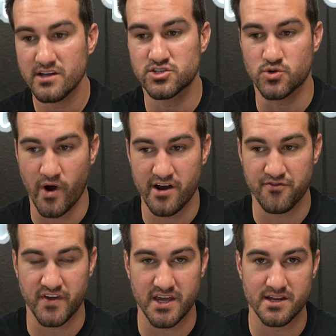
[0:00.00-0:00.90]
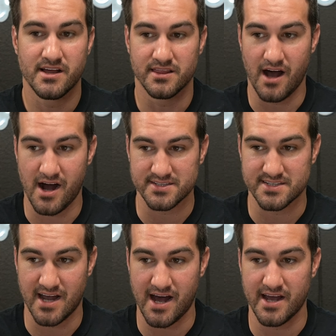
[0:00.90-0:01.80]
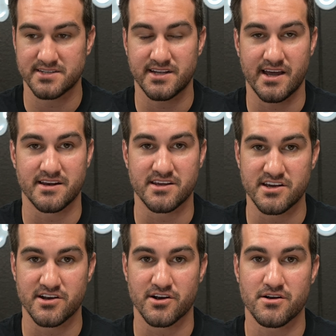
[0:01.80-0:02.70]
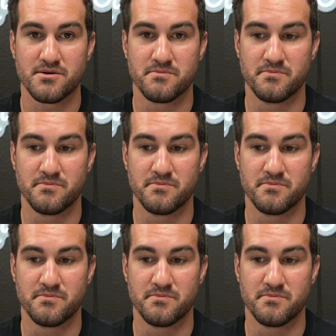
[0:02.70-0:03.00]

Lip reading: square feet, lot size, and year